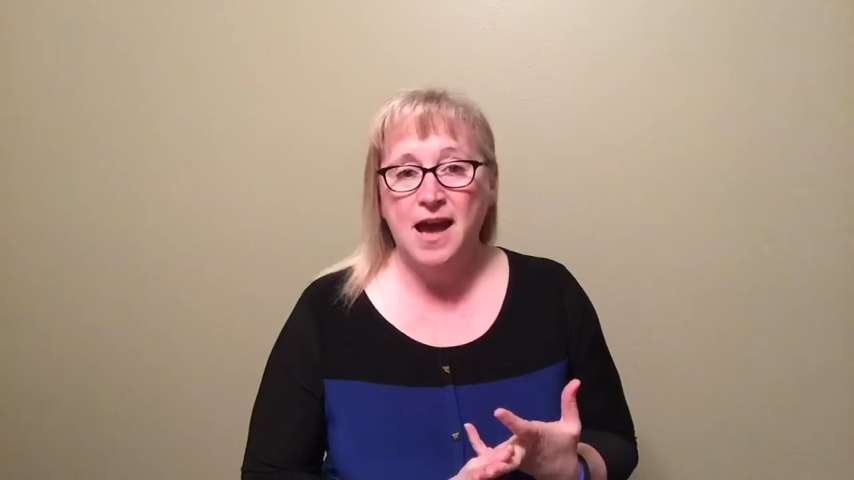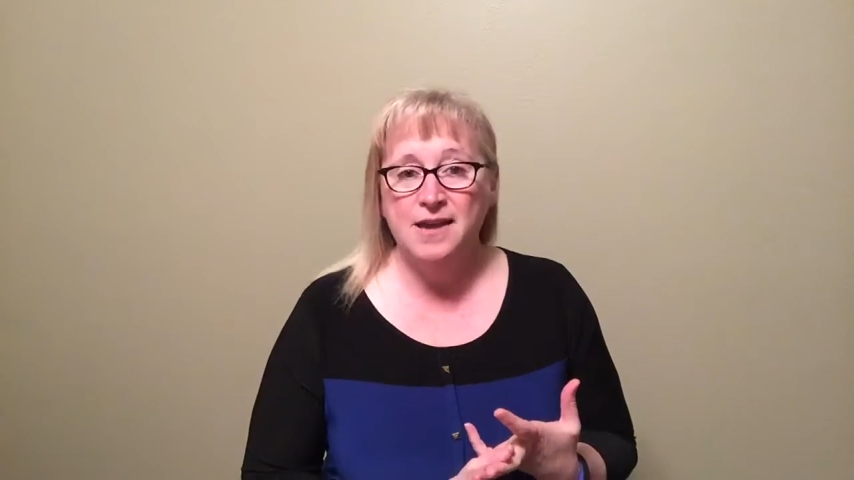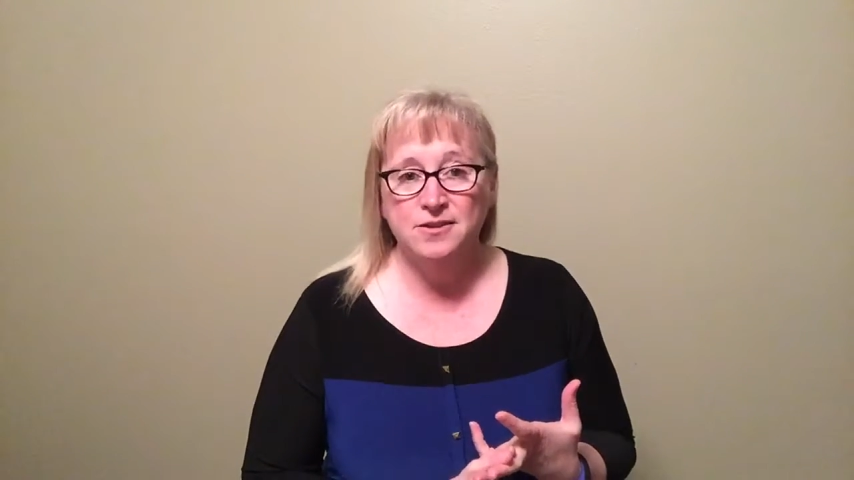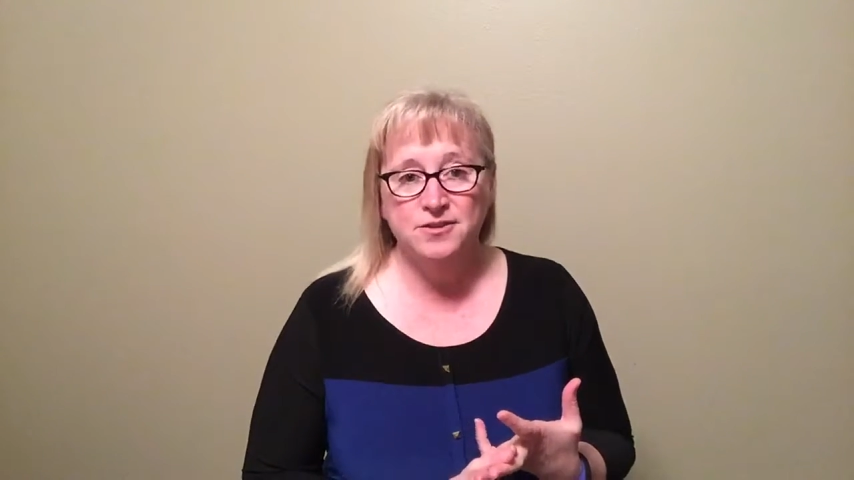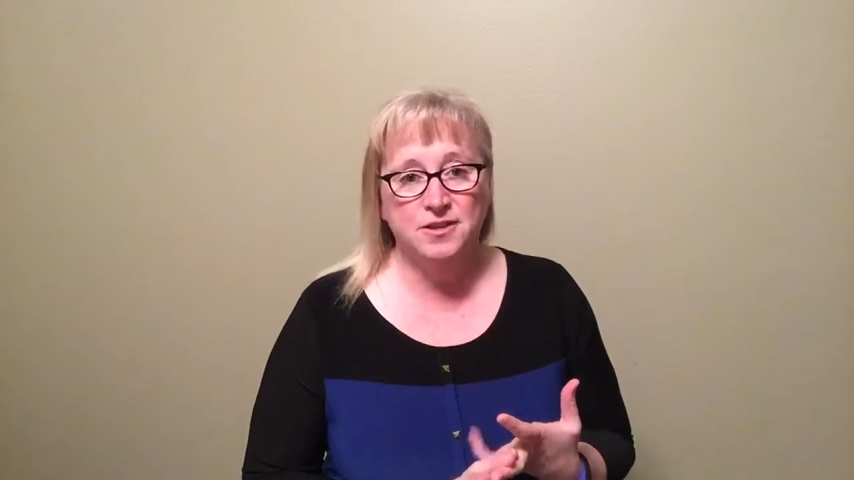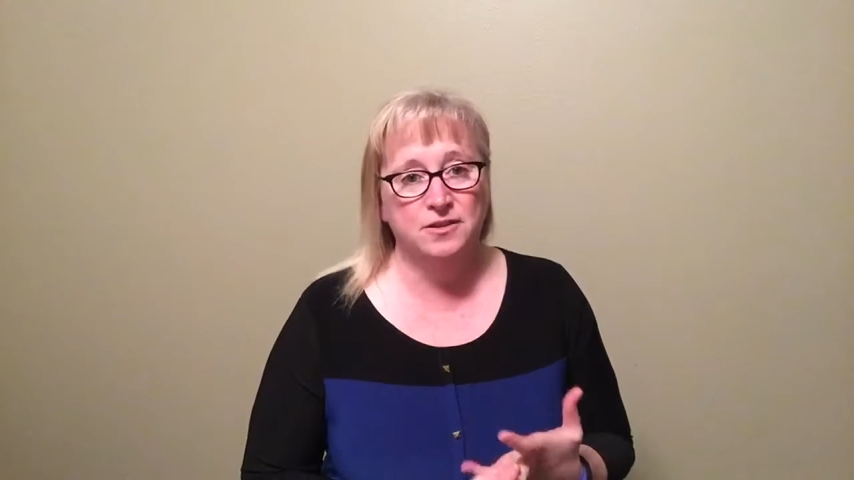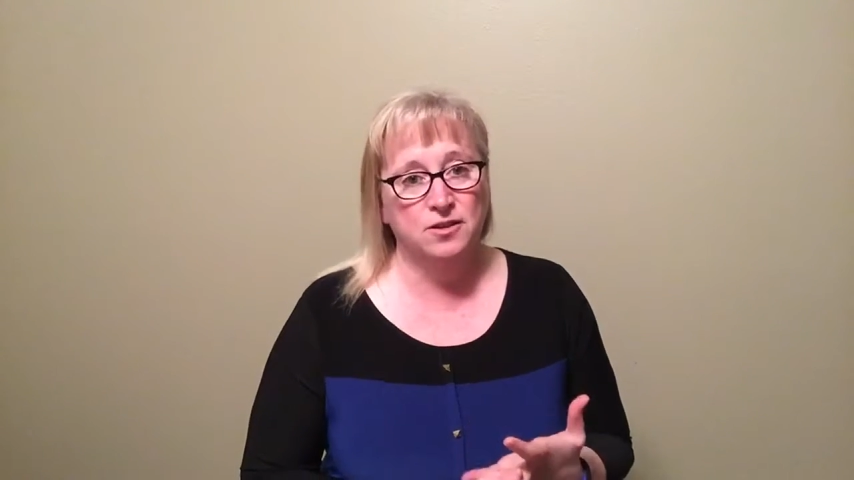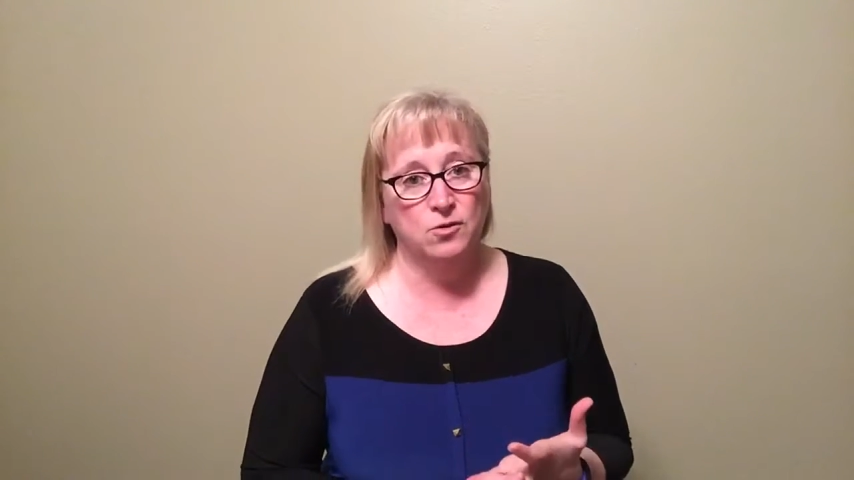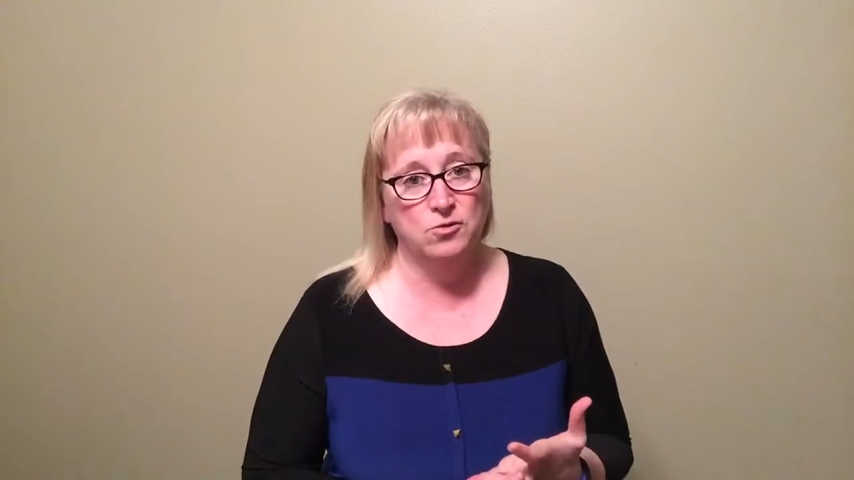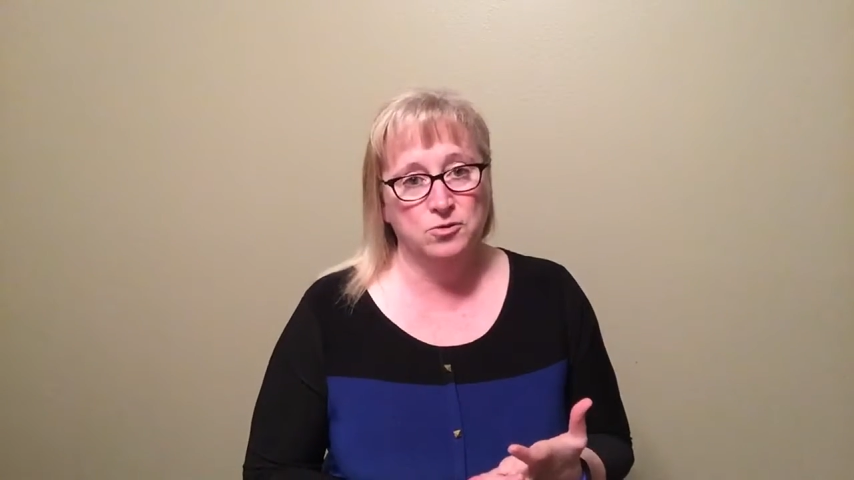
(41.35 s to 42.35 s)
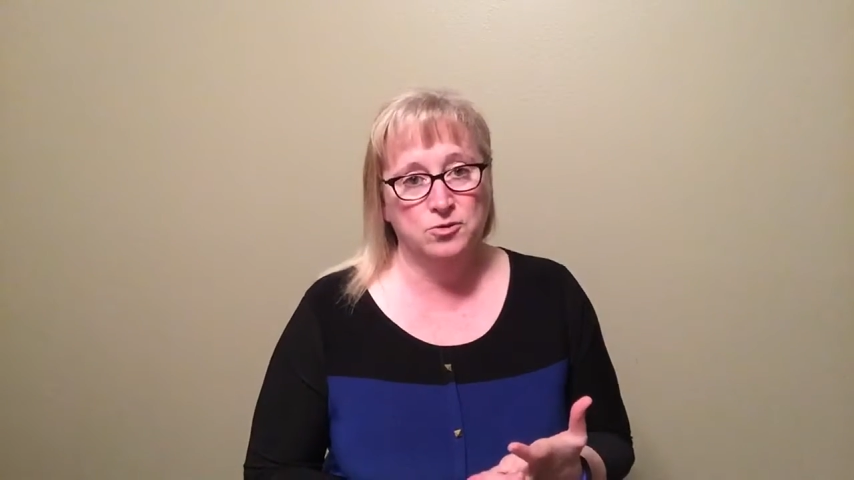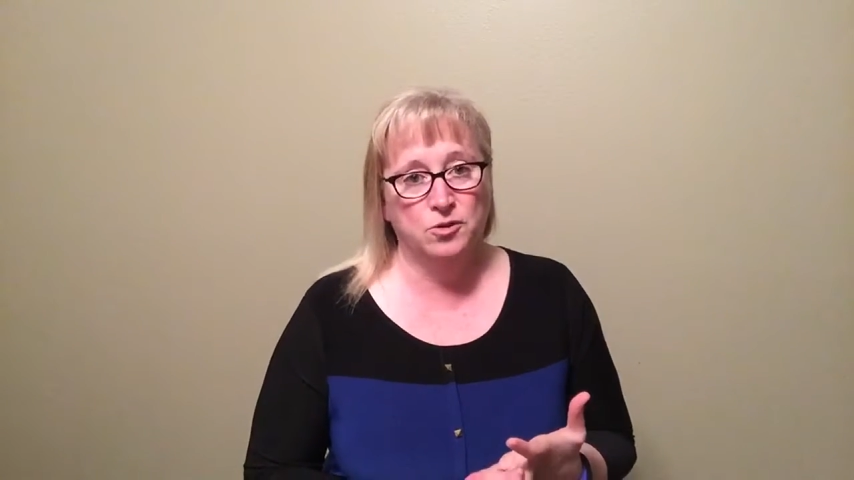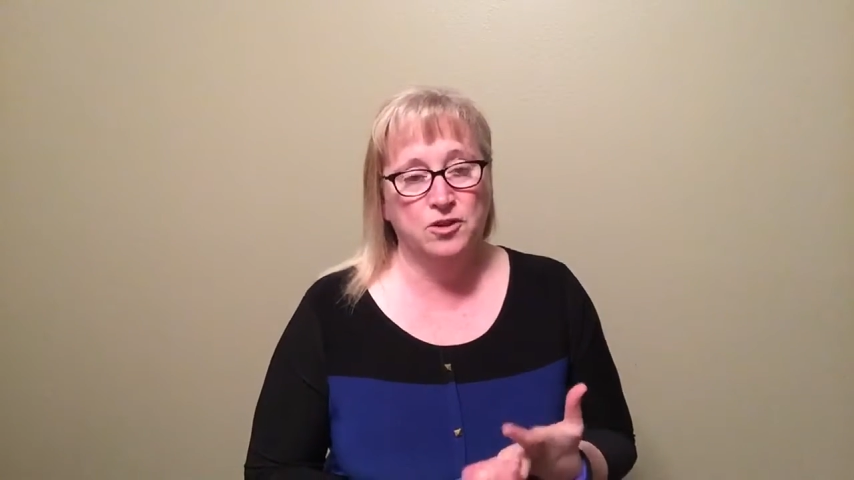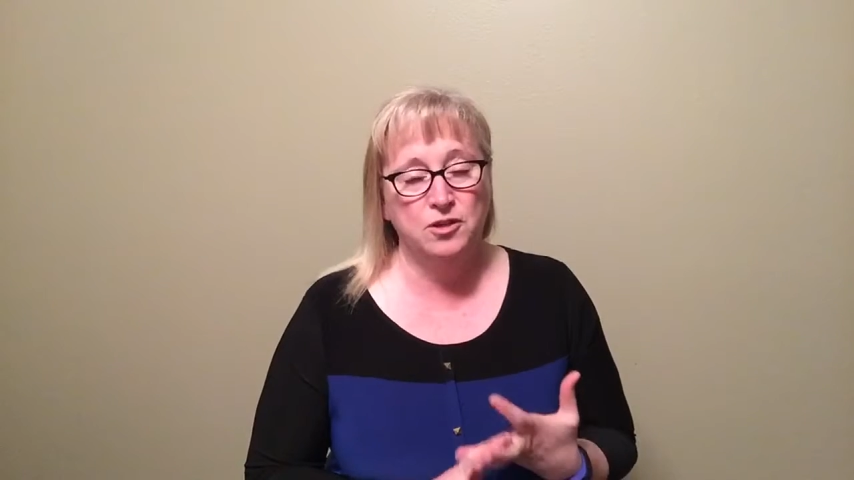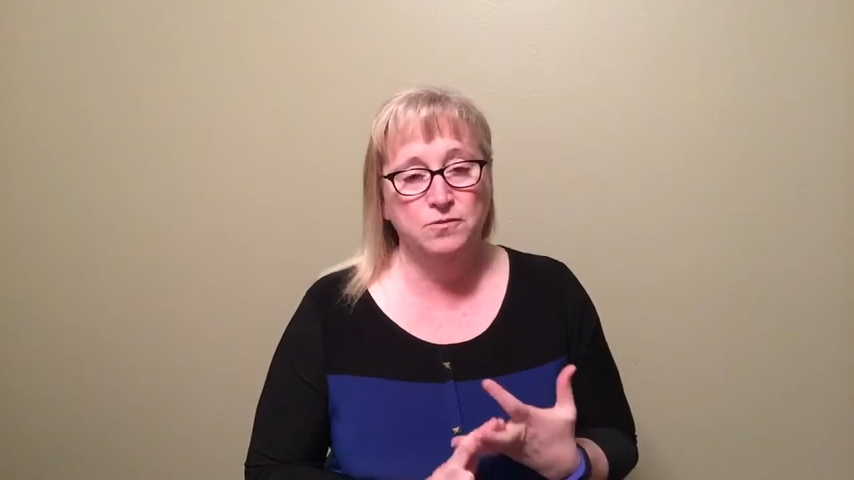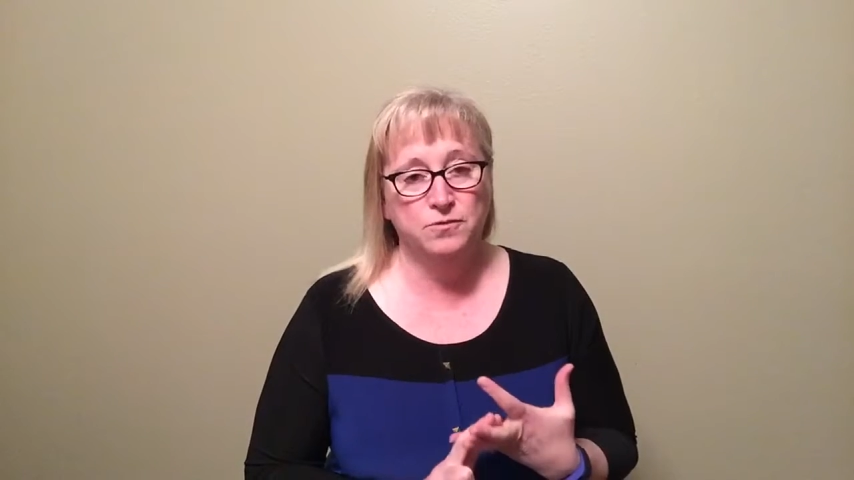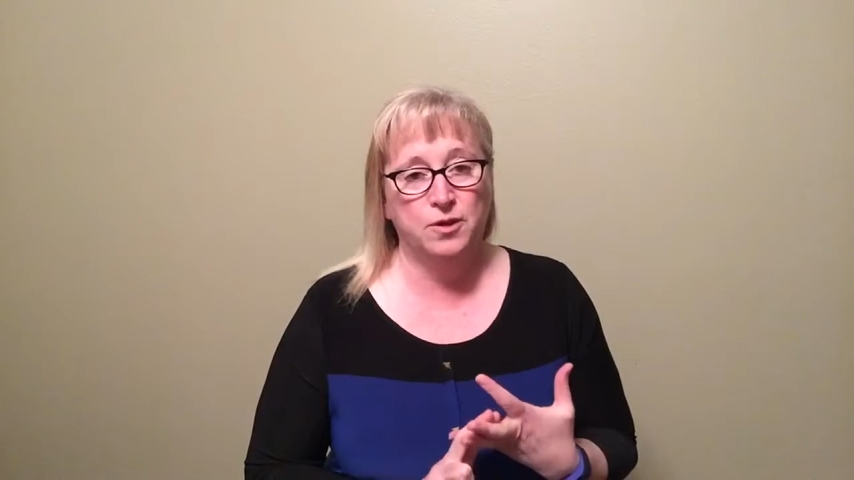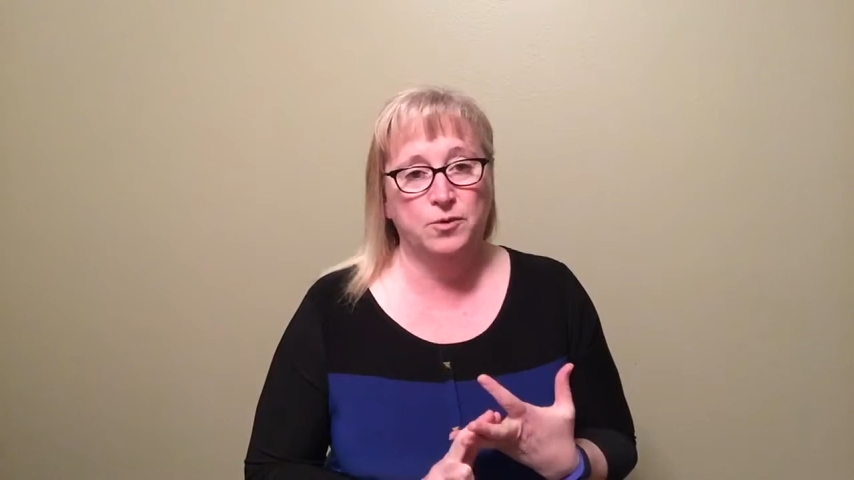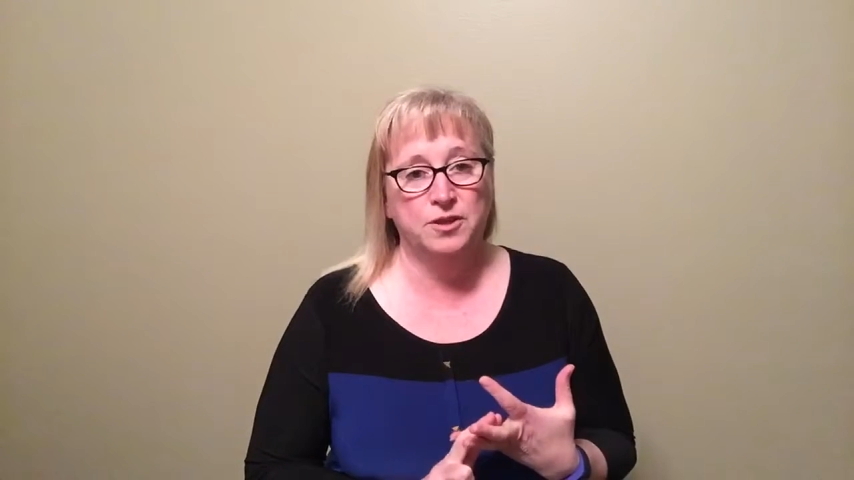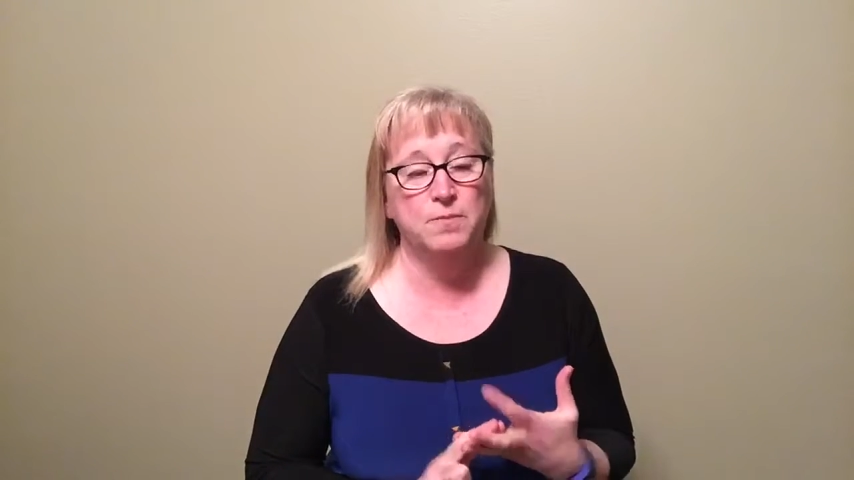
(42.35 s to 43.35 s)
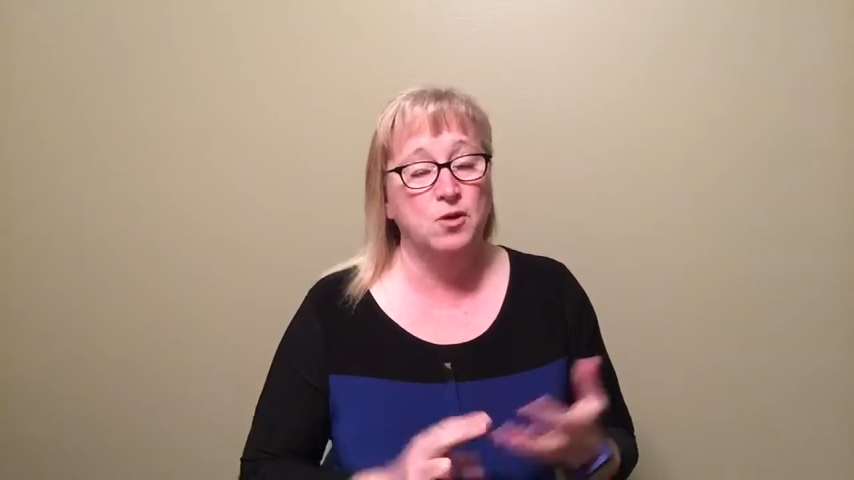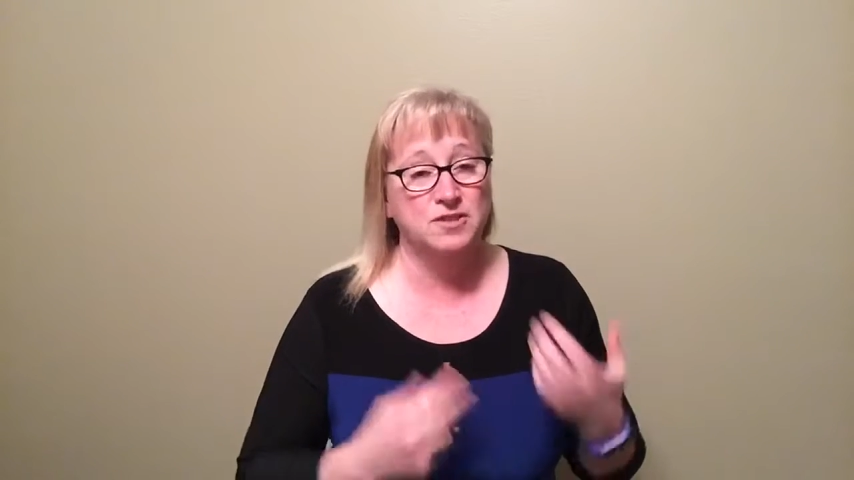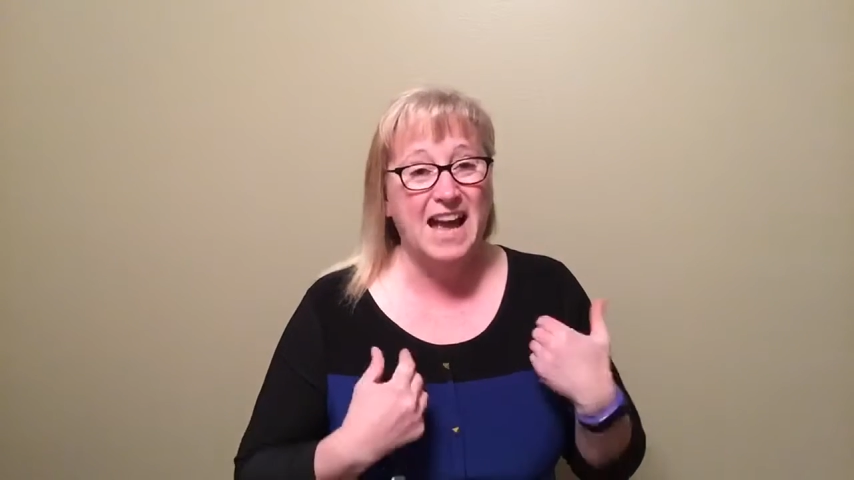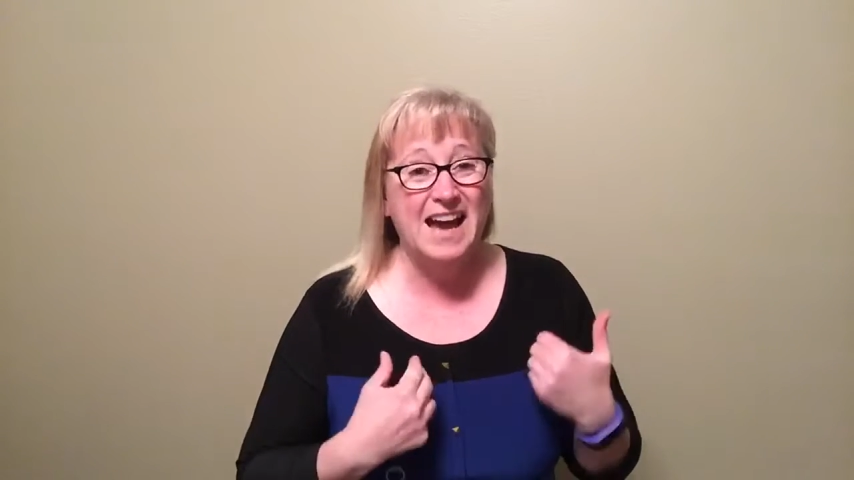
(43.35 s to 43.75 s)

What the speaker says: aisles in the grocery store that you frequent the most.